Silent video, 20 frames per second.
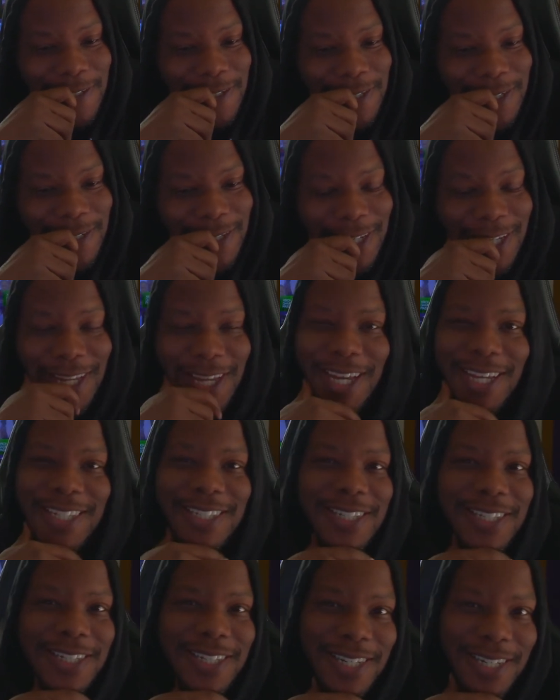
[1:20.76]
he
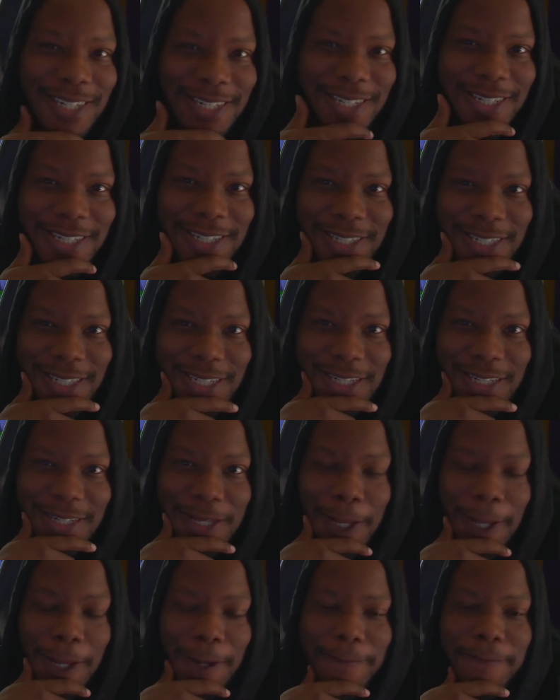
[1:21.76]
has a tendency
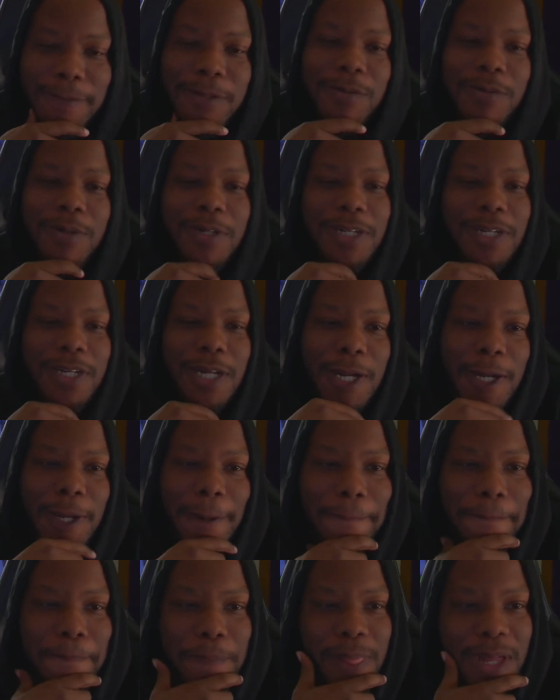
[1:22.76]
of doing that.
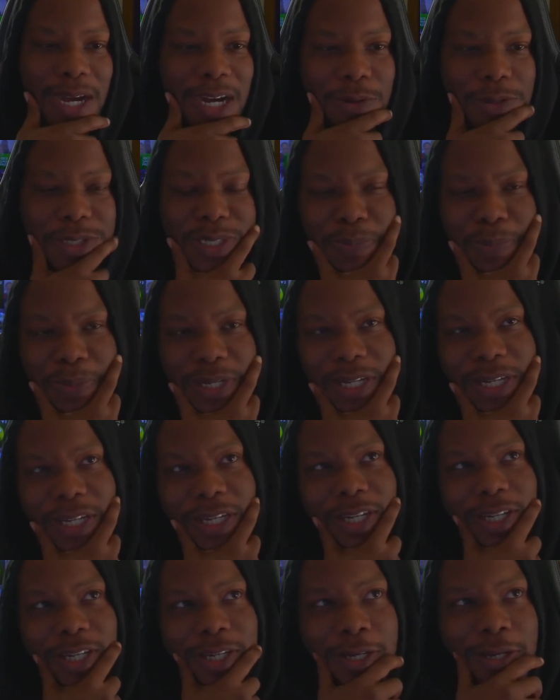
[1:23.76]
I was
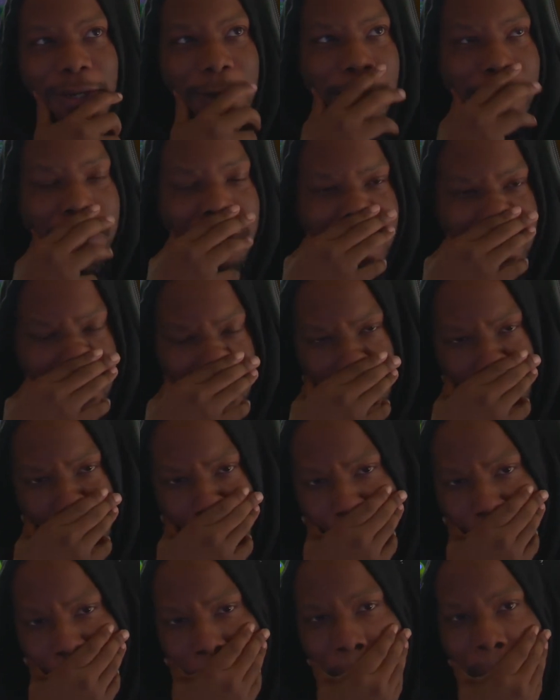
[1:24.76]
speaking
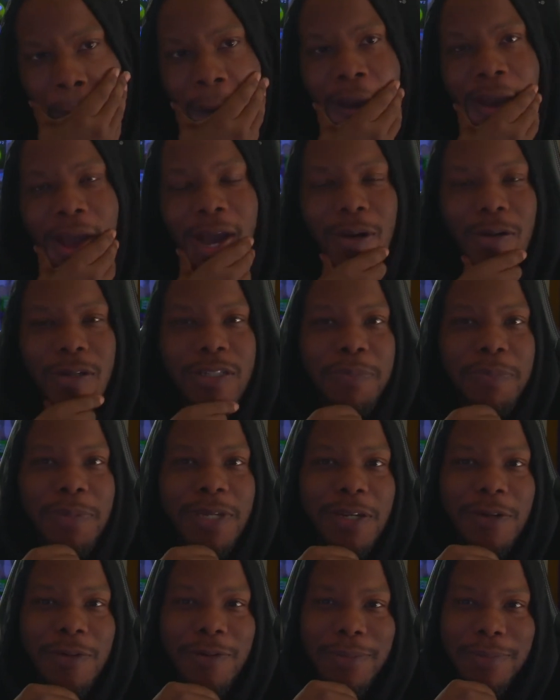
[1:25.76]
I was
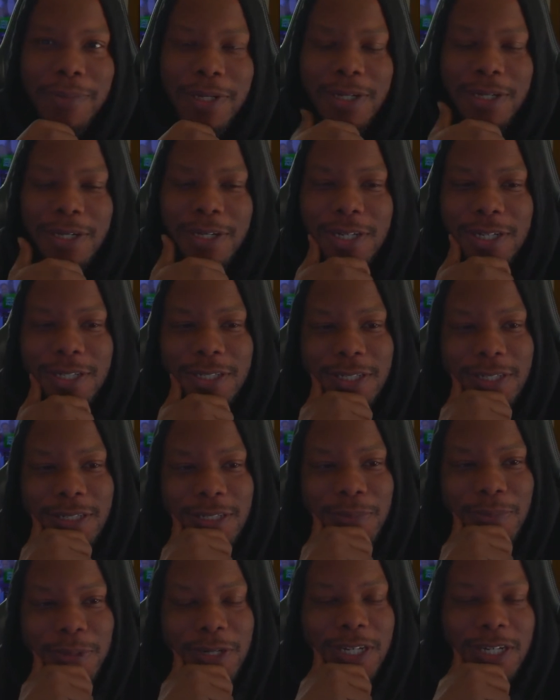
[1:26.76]
speaking with my
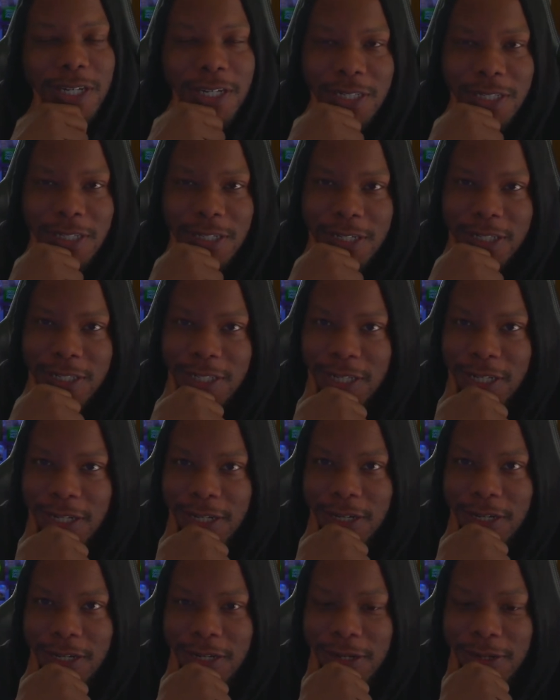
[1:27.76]
cousin. My cousin is
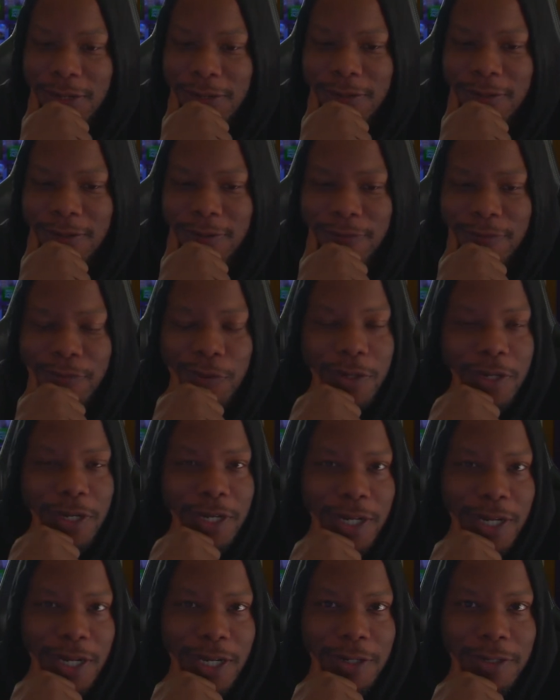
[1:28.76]
a uh,
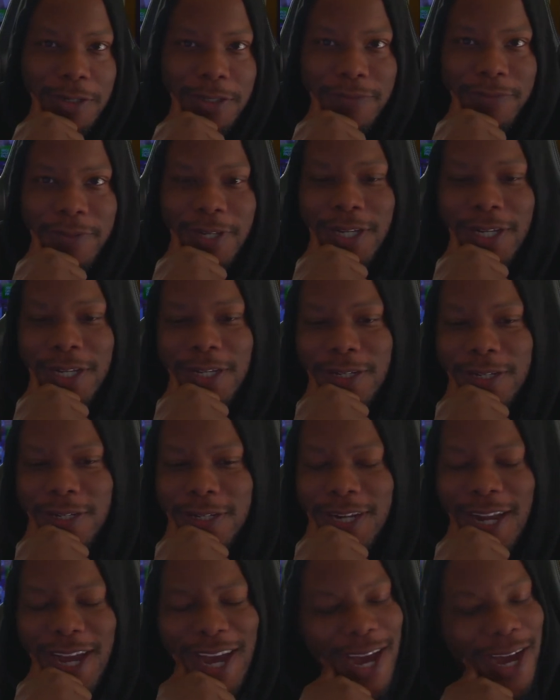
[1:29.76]
49ers fan,
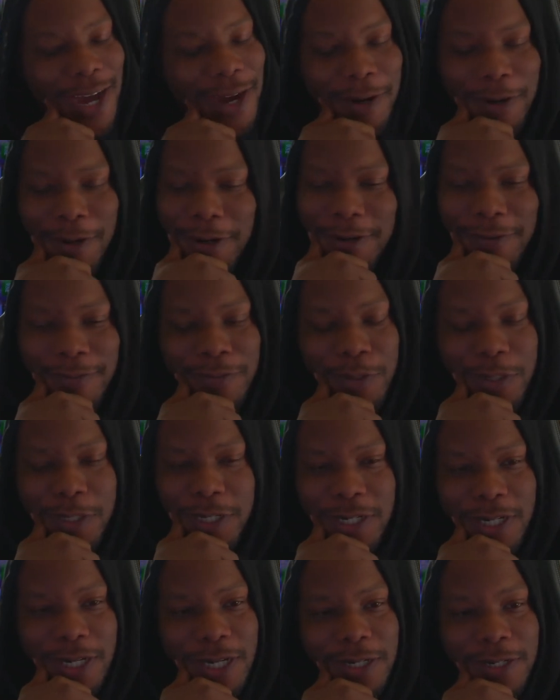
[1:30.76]
die-hard
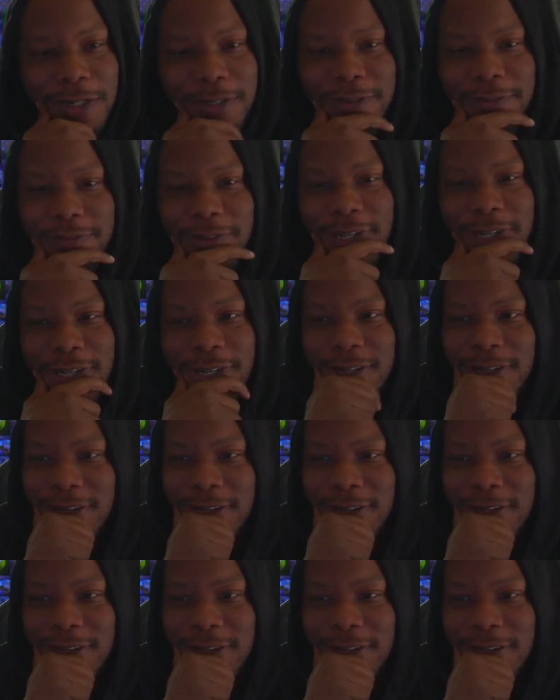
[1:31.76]
49ers fan.